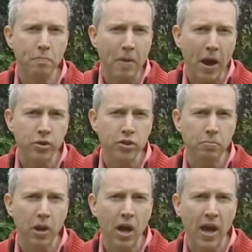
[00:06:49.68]
power
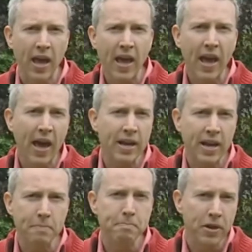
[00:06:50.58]
supply, and
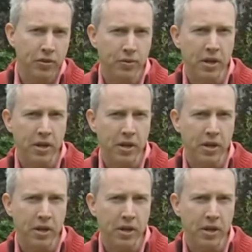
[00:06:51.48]
an MP3